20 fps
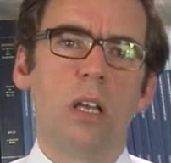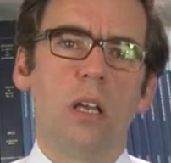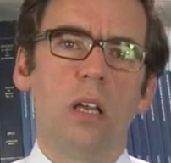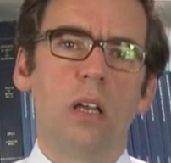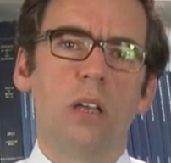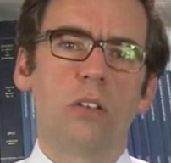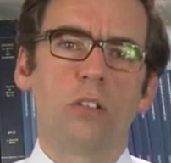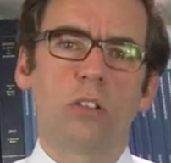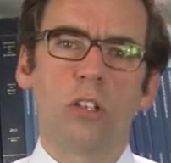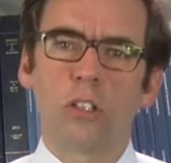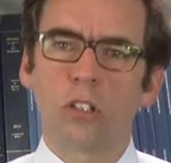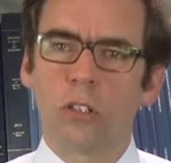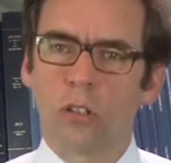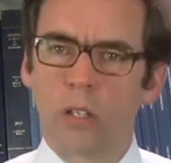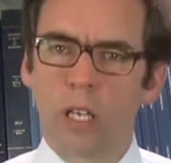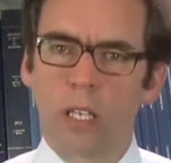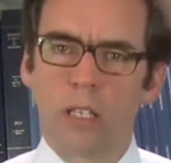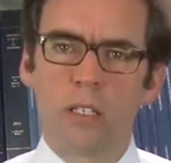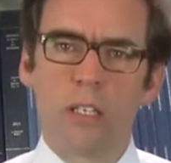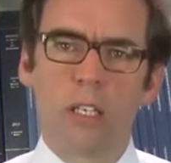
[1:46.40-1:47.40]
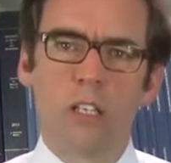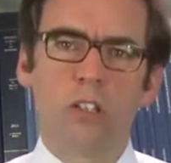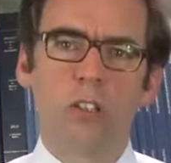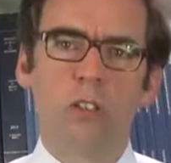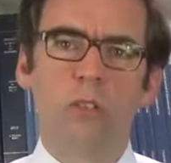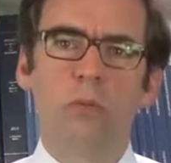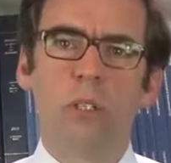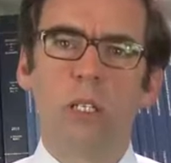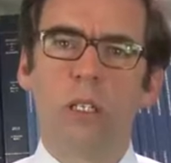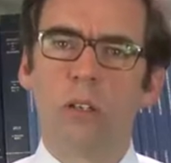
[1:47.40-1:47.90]
uh, such
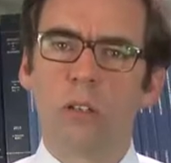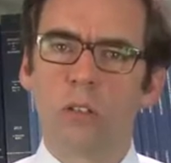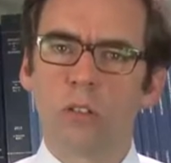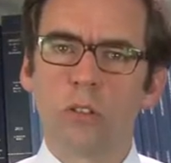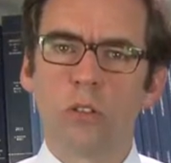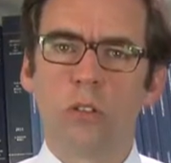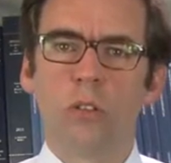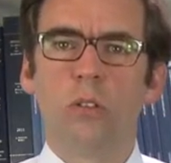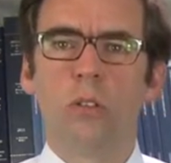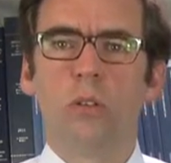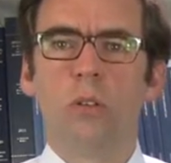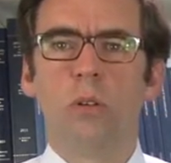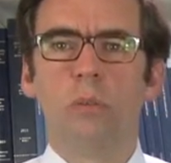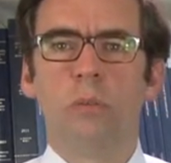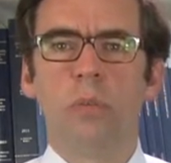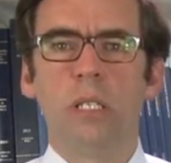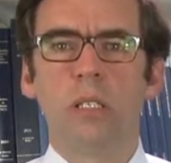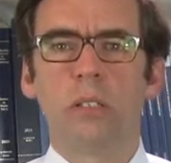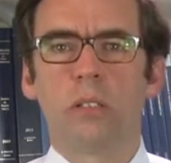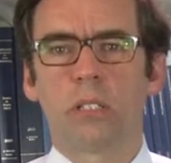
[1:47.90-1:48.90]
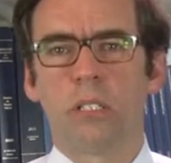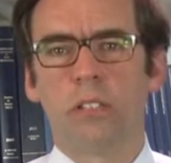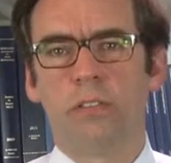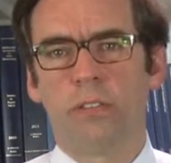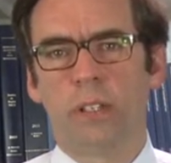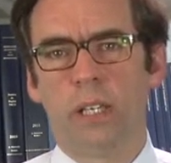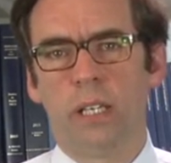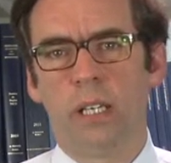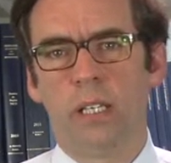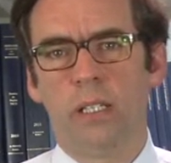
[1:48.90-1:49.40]
organization will also be
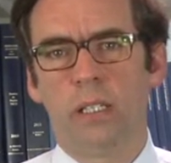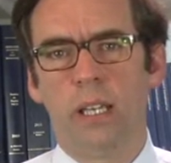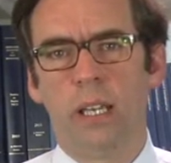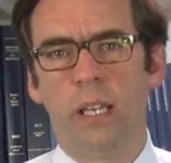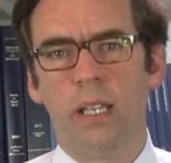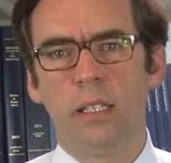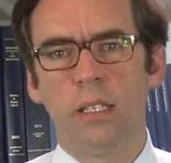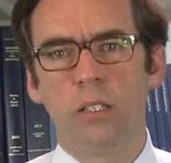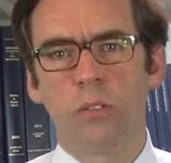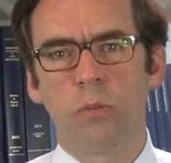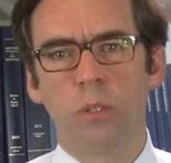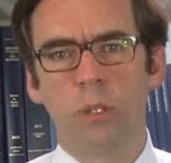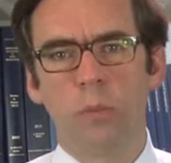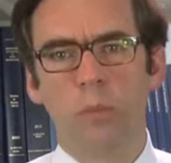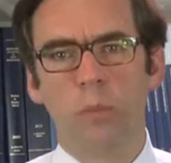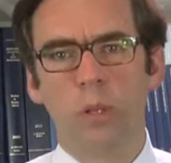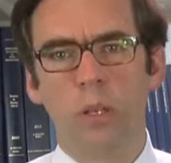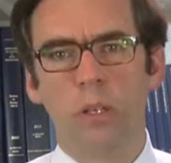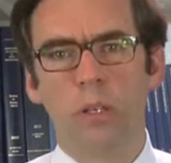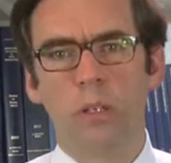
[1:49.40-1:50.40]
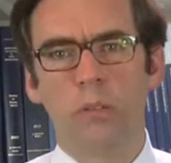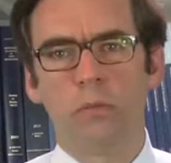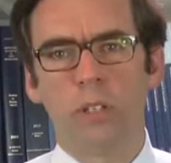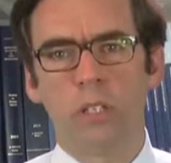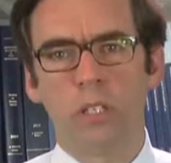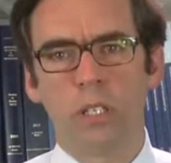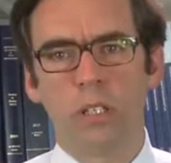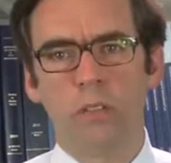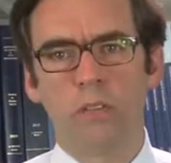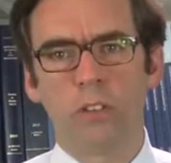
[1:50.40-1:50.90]
notified and it will uh,
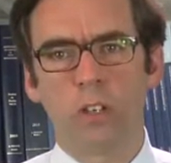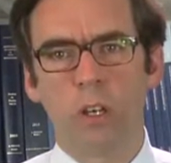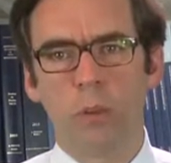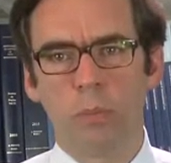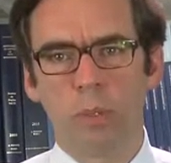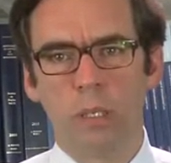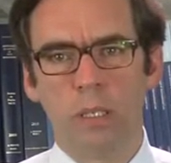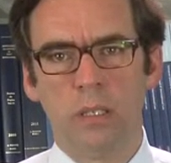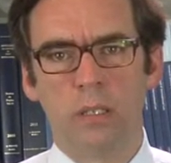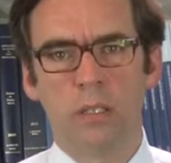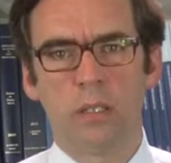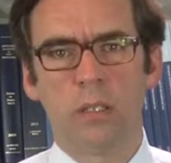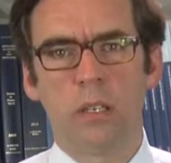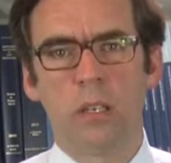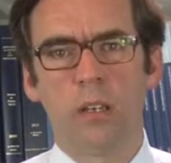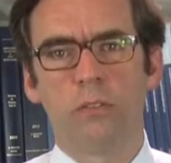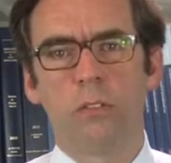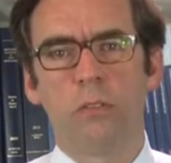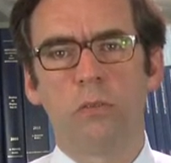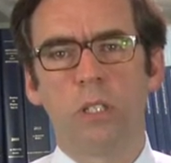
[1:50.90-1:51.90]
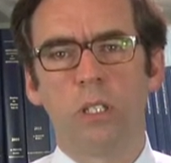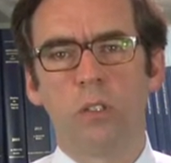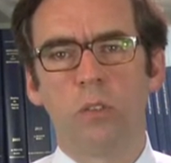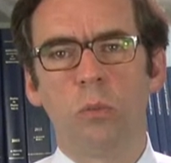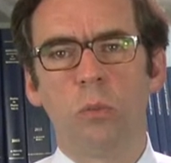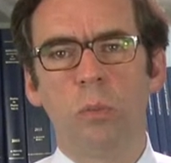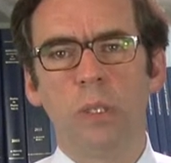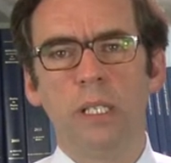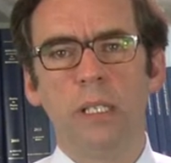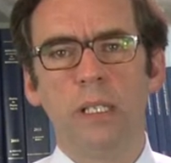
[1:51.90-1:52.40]
receive copies of the
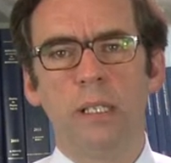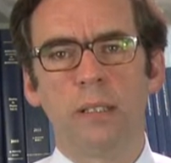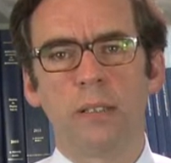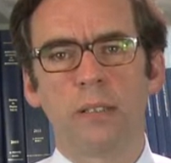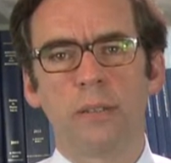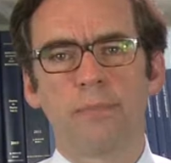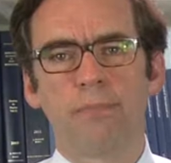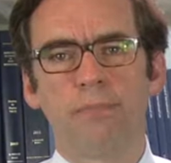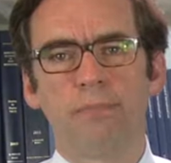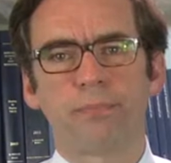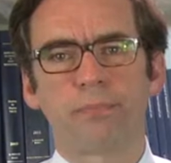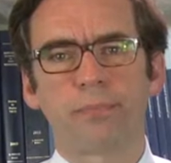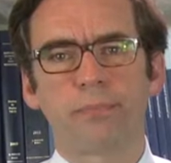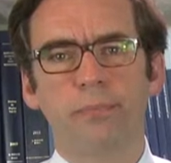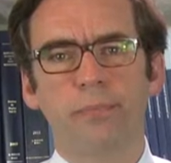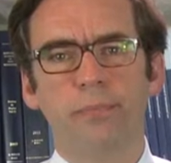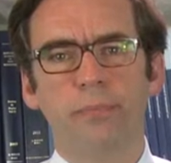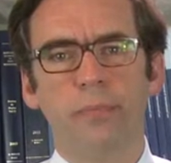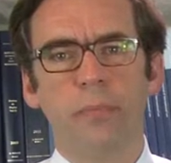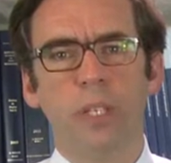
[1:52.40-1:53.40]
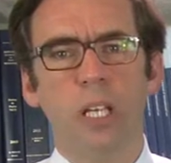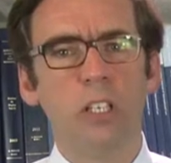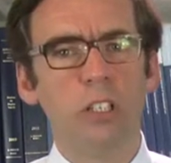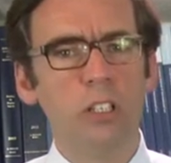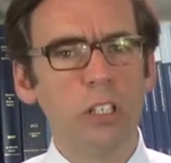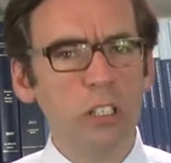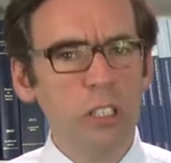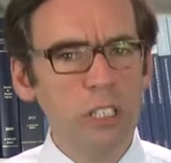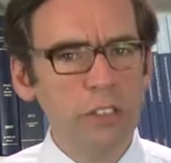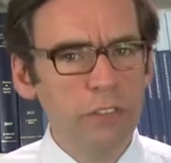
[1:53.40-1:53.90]
written pleadings.
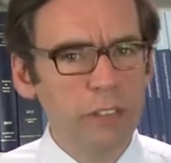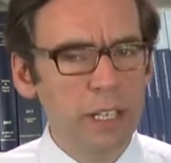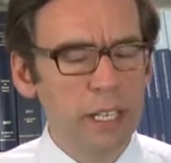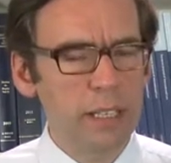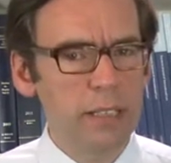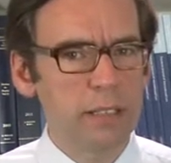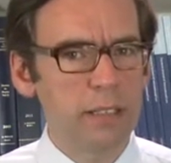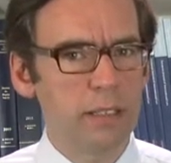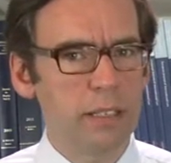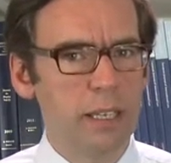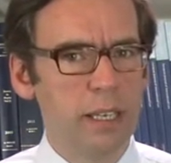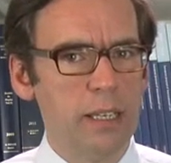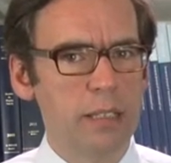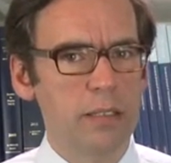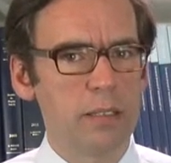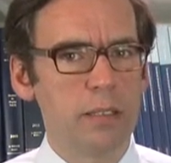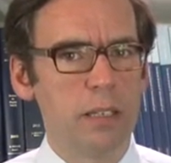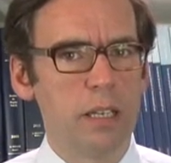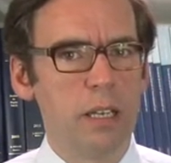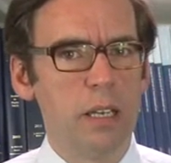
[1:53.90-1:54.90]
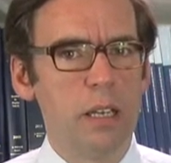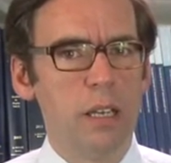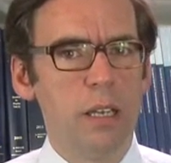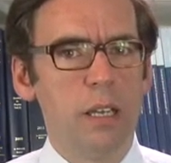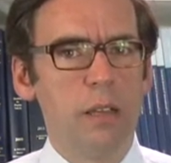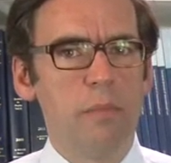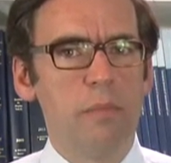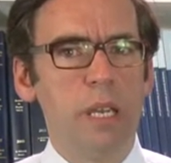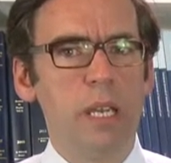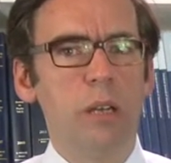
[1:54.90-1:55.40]
Notified states
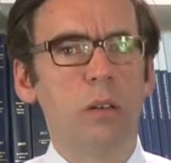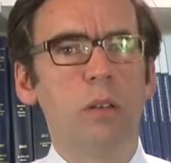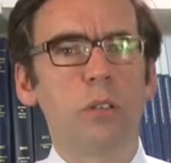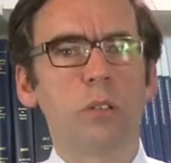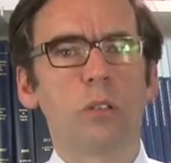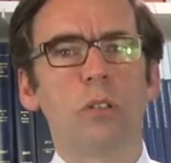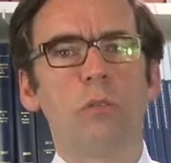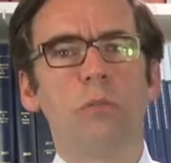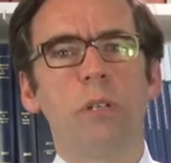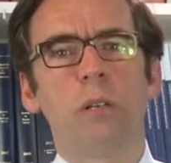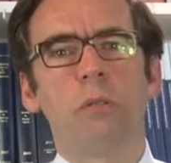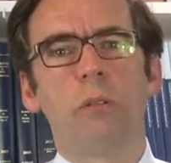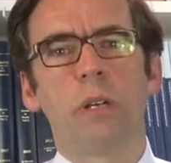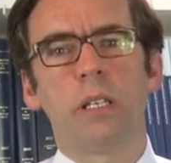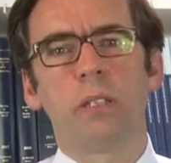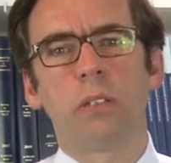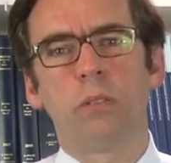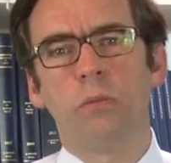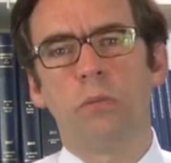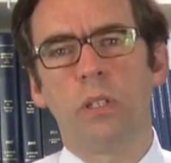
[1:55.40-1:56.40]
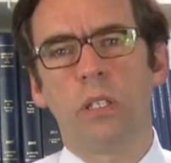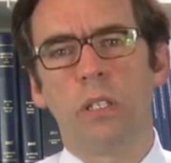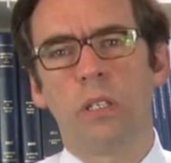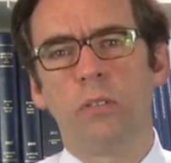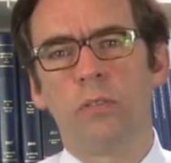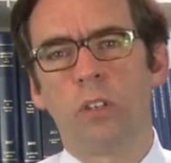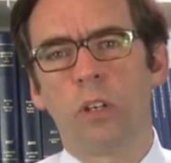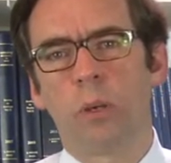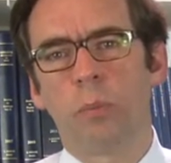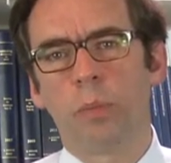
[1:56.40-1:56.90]
may also request to
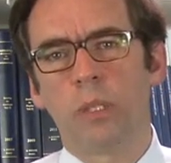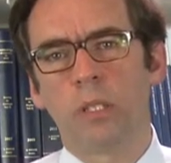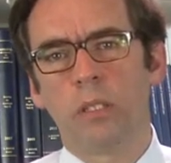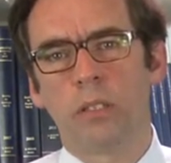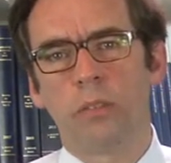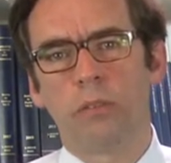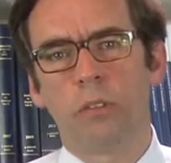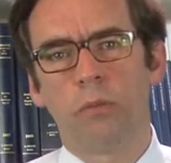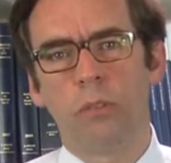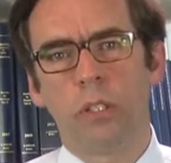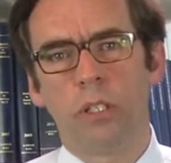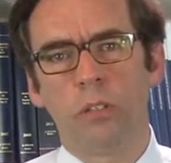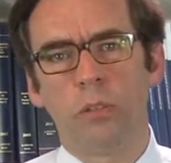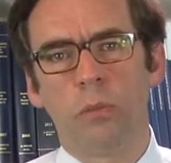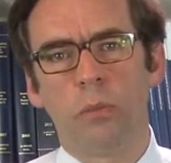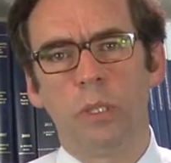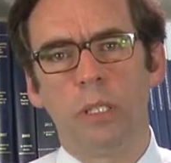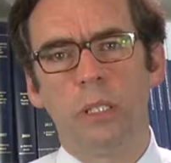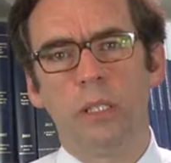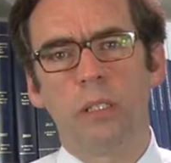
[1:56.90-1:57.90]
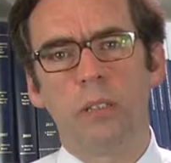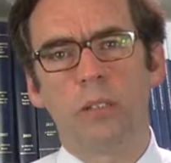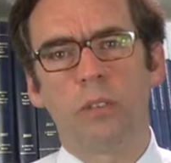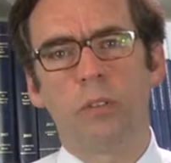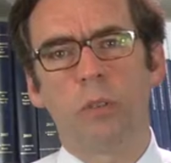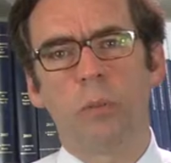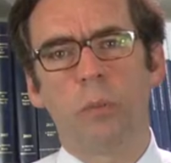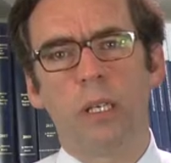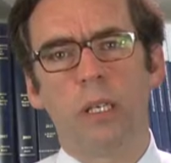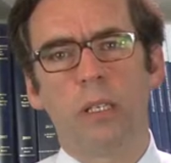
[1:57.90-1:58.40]
receive copies of the written pleadings of
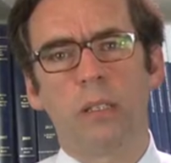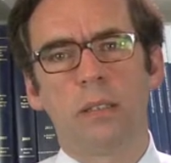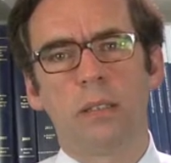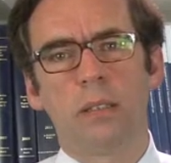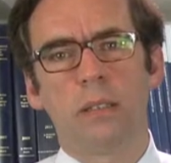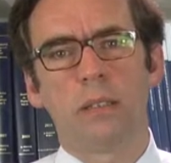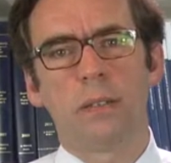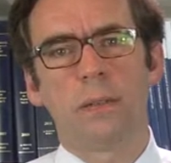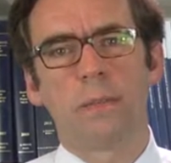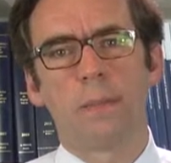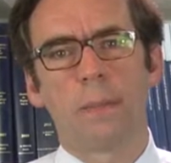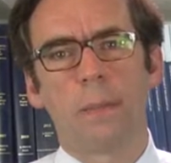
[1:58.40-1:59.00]
the parties.